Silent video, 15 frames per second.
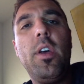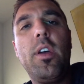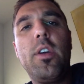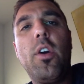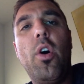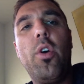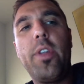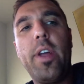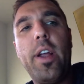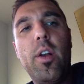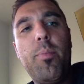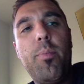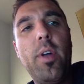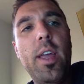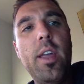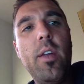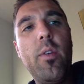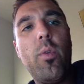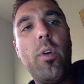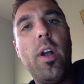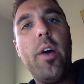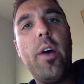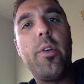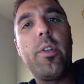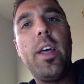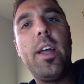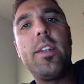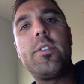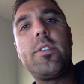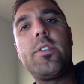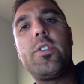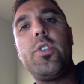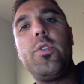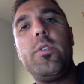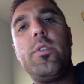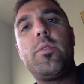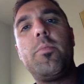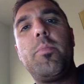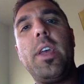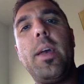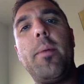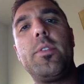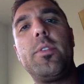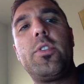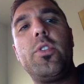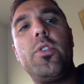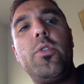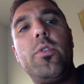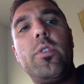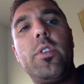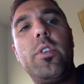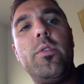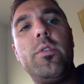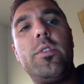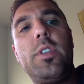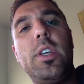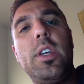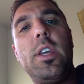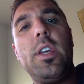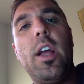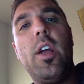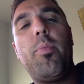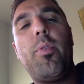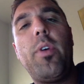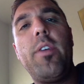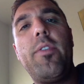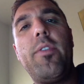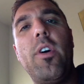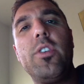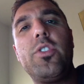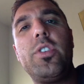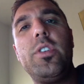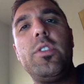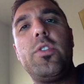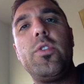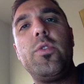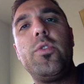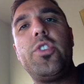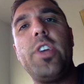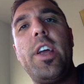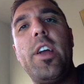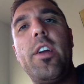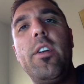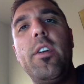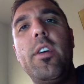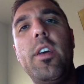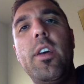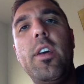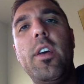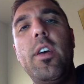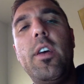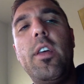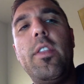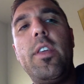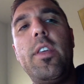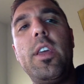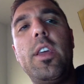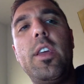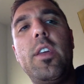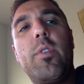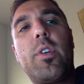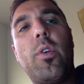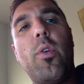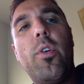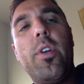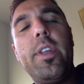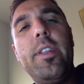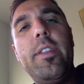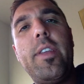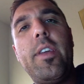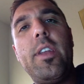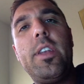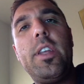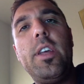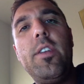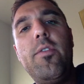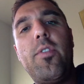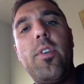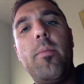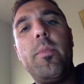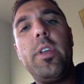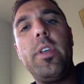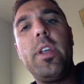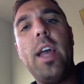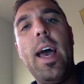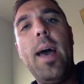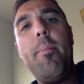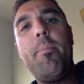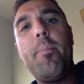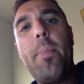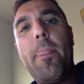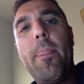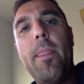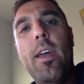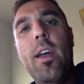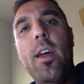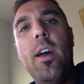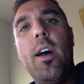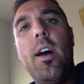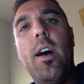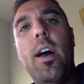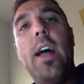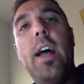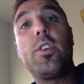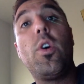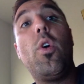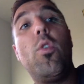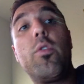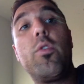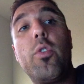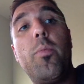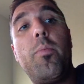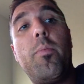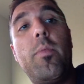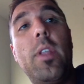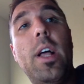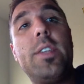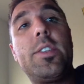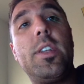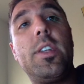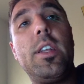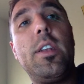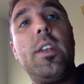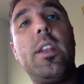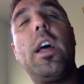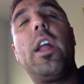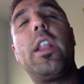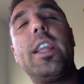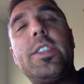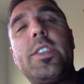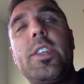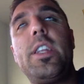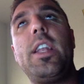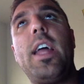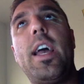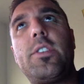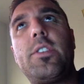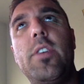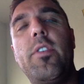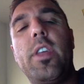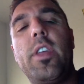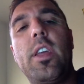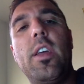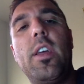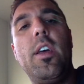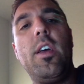called AirPlay, where I would let students be able to use the AirPlay function to share the recording that they did from the app as a whole group listening activity,